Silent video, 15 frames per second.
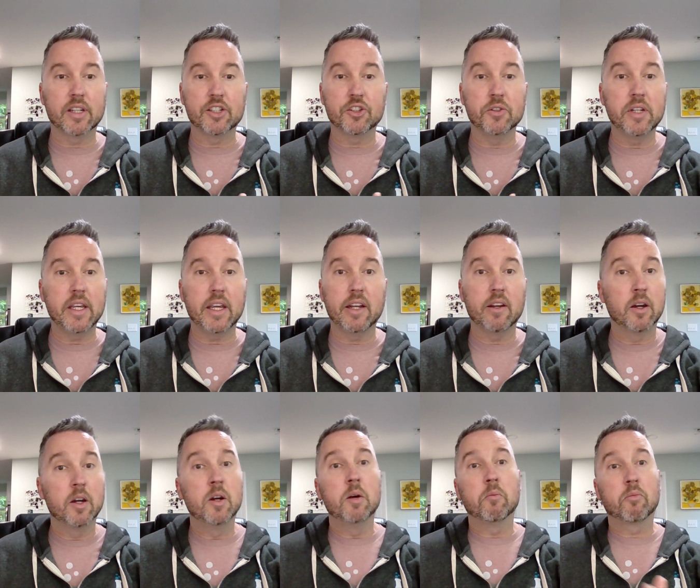as you need
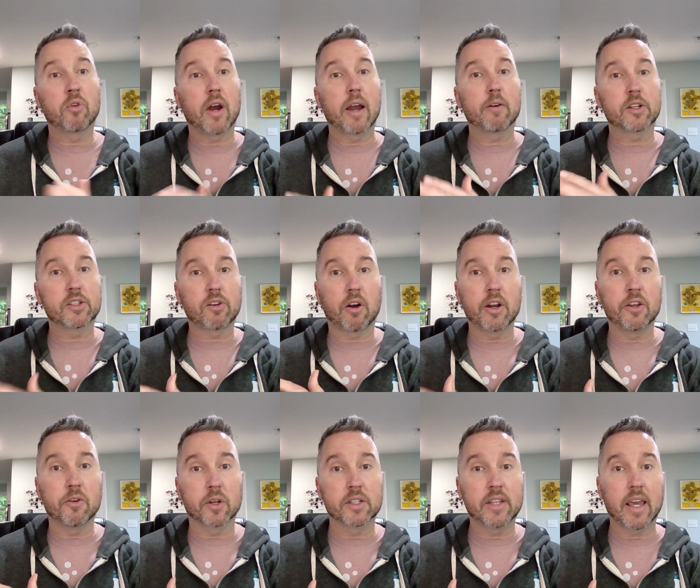prior to starting
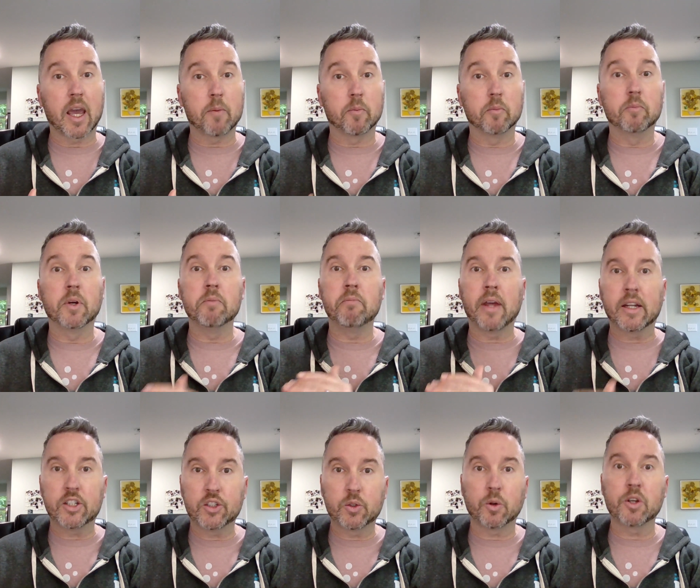your exam, but make
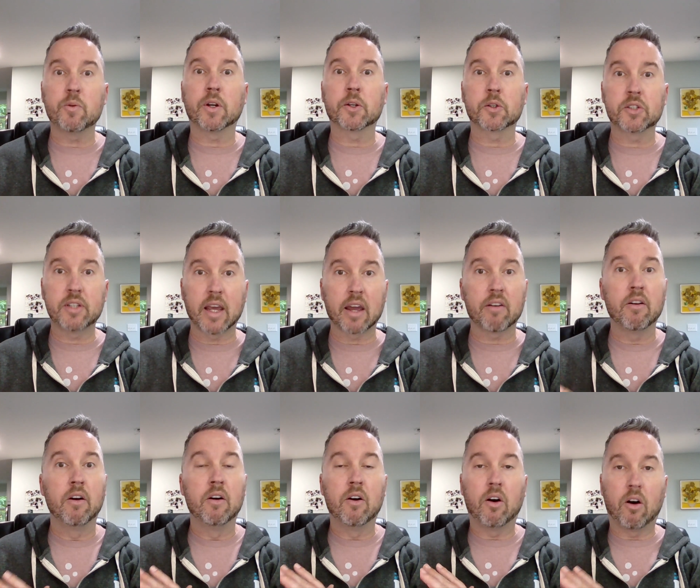sure you understand
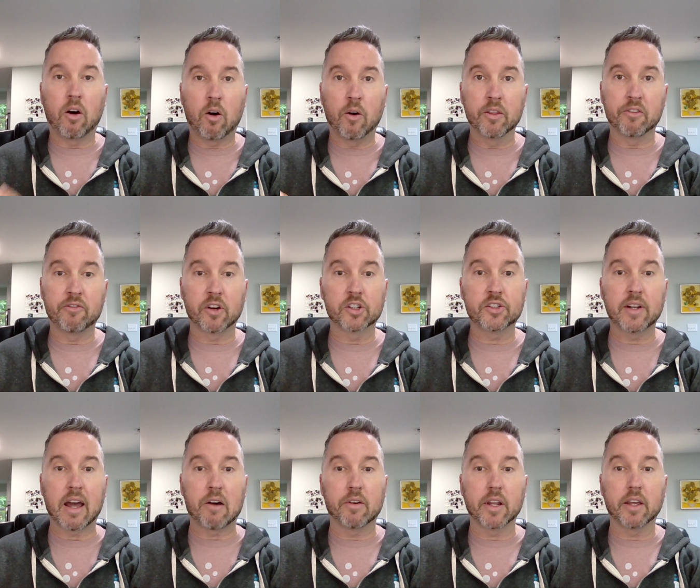all the
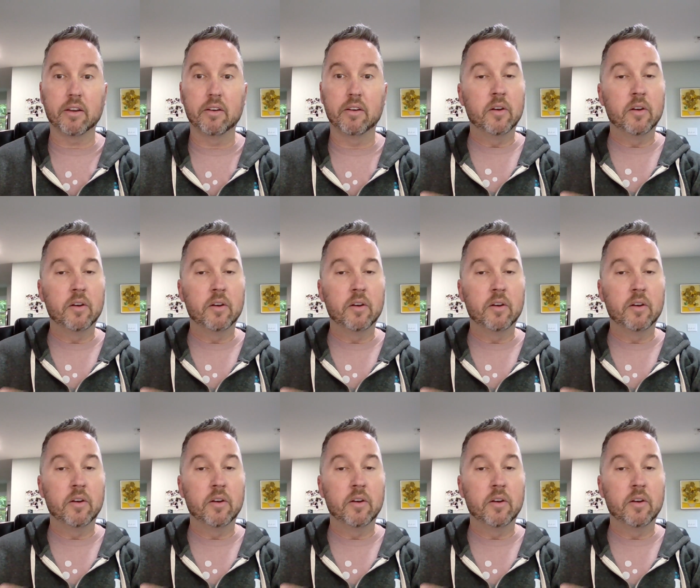functionality.